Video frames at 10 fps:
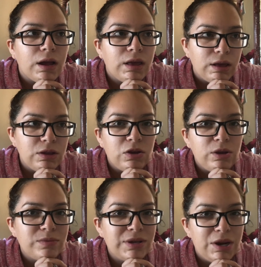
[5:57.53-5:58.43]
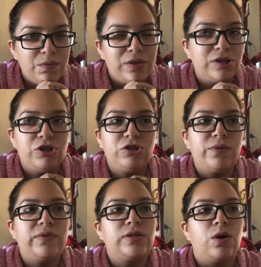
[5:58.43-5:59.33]
He was dealing with issues
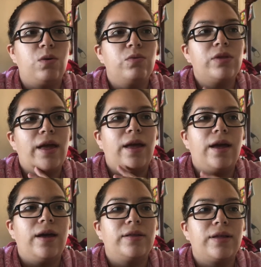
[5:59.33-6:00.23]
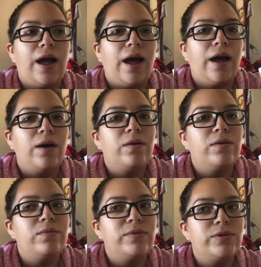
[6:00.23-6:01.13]
of his own, and
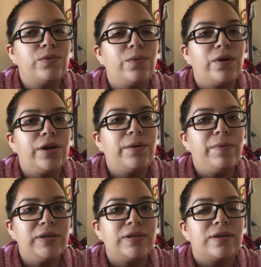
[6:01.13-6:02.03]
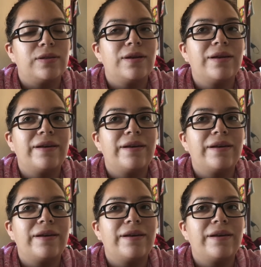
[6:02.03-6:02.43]
I was a worried person.